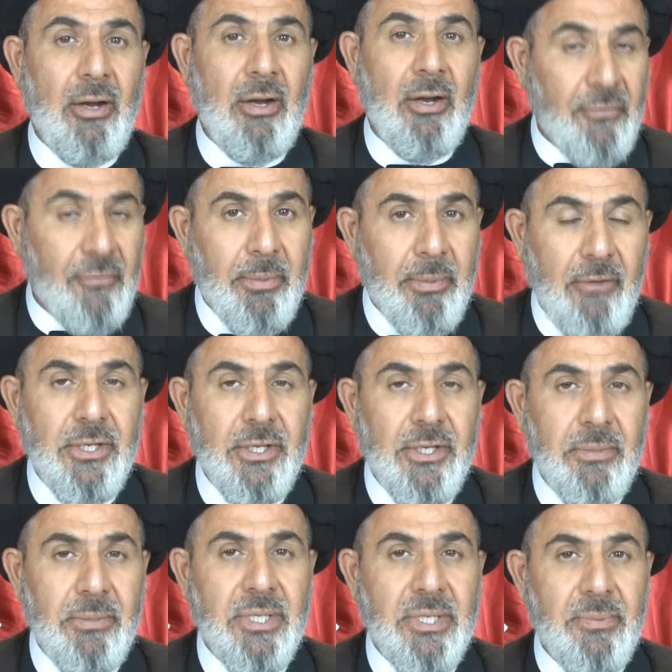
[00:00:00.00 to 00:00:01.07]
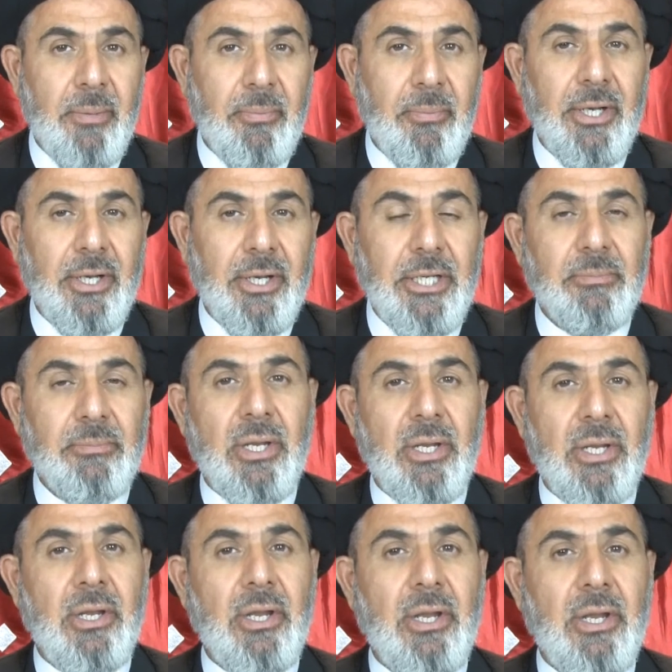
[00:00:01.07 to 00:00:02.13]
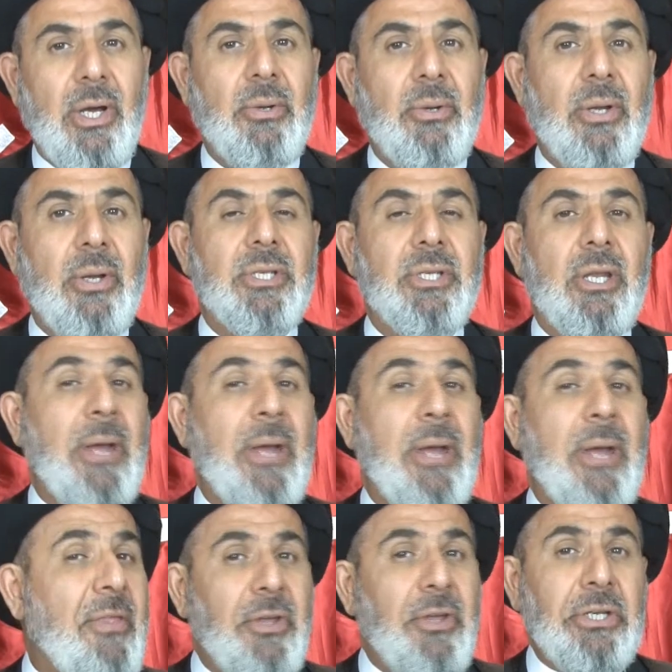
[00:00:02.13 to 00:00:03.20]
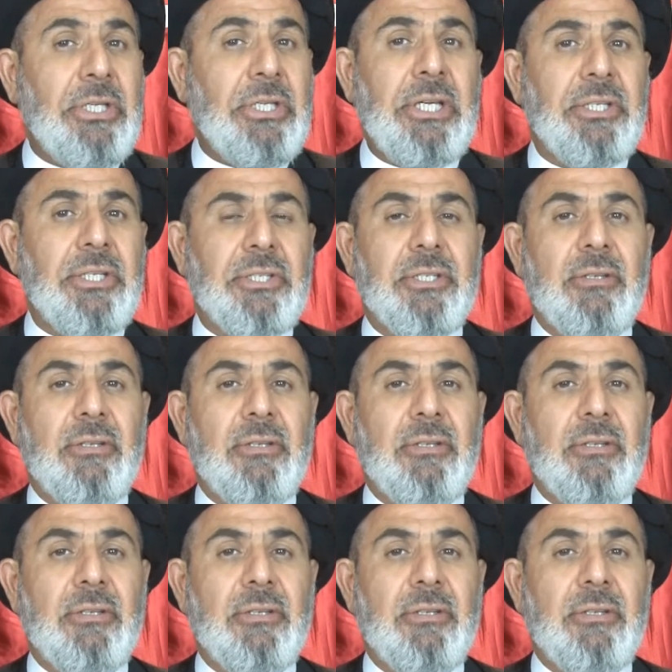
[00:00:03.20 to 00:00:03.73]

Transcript: of the Prophet, peace be upon him, sallallahu alaihi wasallam, and their deeds.